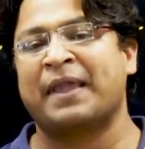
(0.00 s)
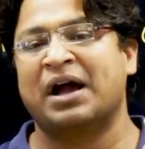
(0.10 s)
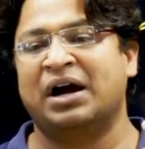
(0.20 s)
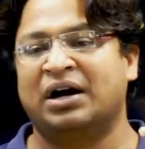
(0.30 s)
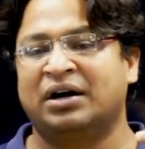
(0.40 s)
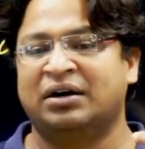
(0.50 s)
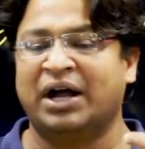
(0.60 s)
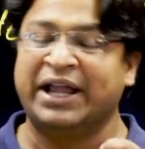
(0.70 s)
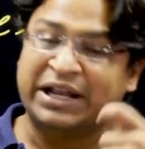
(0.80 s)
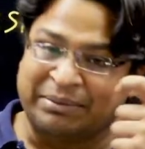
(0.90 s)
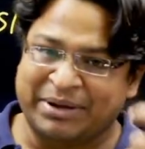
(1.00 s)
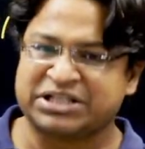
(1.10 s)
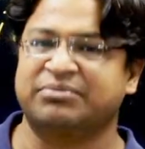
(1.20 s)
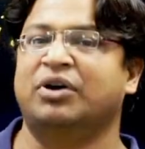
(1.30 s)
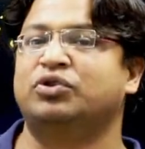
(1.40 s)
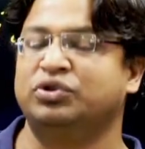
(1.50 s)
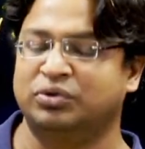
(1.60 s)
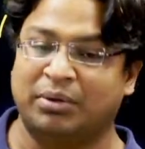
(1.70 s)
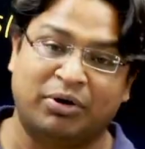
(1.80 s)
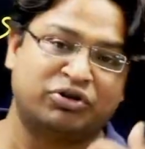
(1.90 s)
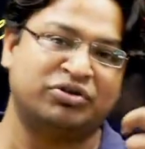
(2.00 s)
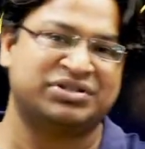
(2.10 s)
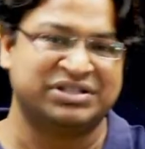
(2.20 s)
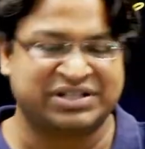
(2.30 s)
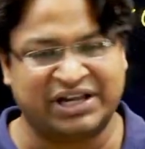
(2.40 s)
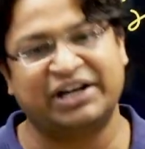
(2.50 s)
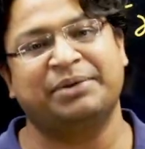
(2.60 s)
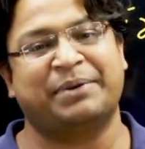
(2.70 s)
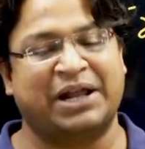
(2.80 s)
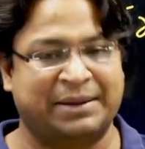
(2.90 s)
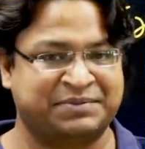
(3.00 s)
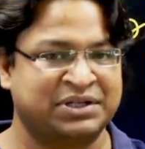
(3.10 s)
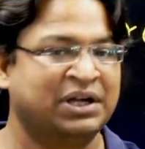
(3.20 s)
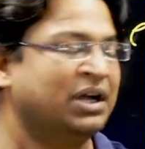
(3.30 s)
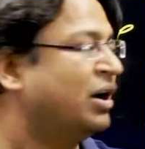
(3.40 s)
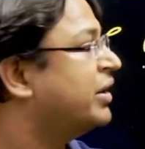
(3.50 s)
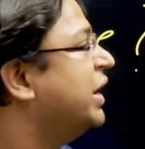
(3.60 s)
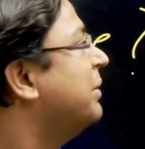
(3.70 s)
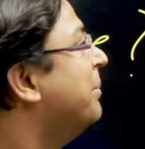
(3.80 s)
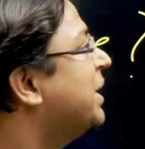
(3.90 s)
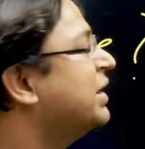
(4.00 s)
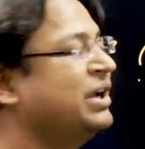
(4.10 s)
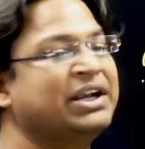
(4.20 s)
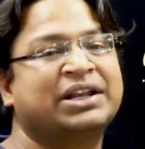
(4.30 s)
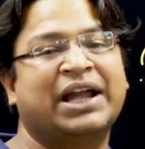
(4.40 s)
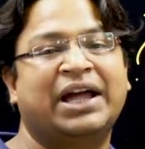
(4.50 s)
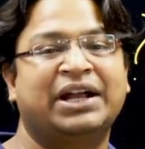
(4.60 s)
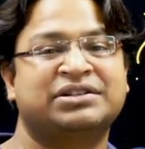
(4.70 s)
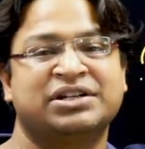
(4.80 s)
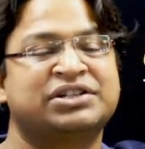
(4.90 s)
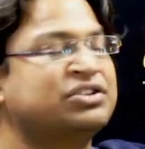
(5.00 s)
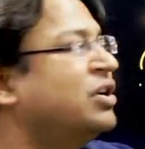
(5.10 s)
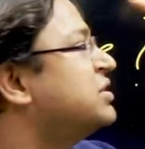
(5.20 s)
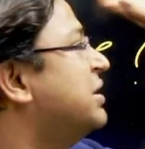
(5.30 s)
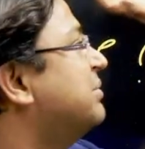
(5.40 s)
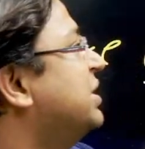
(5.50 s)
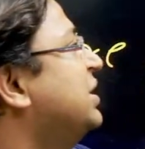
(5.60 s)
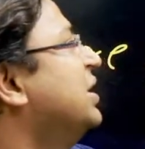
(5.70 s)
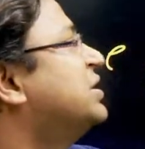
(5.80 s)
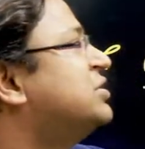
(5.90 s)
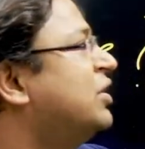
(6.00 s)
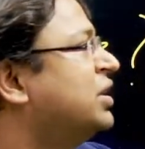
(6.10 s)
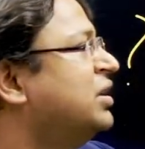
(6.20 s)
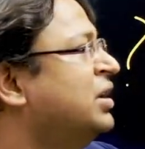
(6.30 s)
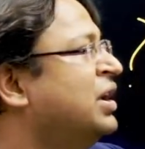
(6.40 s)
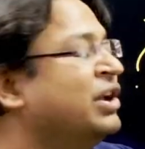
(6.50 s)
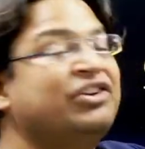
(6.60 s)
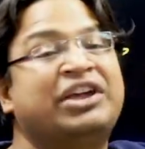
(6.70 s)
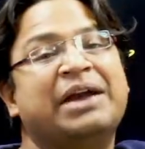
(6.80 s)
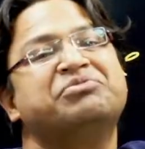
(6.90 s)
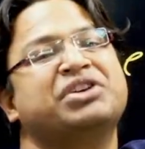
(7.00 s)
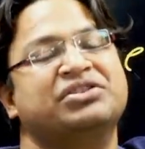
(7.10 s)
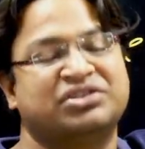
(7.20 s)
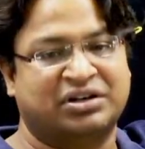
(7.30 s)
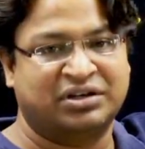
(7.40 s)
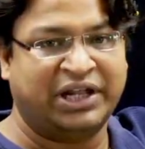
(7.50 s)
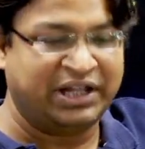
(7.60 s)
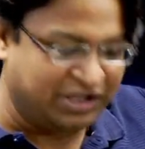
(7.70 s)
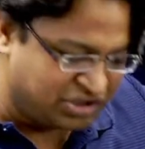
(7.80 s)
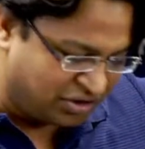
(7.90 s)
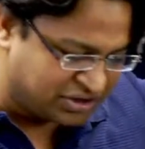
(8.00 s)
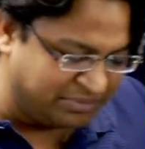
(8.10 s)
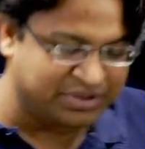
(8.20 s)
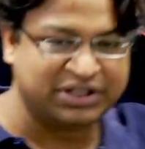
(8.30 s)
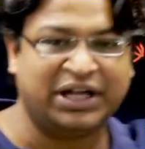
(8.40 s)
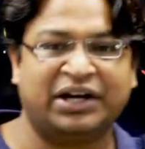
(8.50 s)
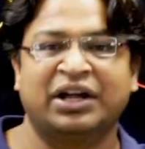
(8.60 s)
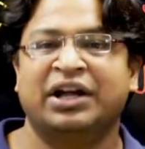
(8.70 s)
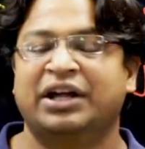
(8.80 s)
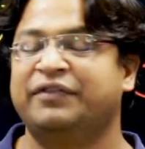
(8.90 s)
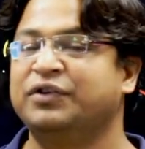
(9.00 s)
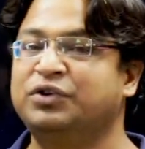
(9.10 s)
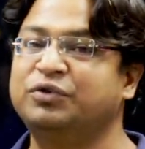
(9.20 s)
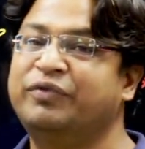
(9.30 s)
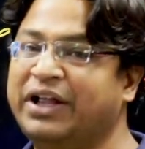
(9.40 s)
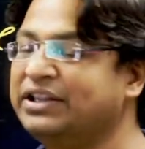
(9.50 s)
an image about you, about your sincerity perhaps. All right, but it's not something, it's not a game changer. Like, it's not something that if you do well,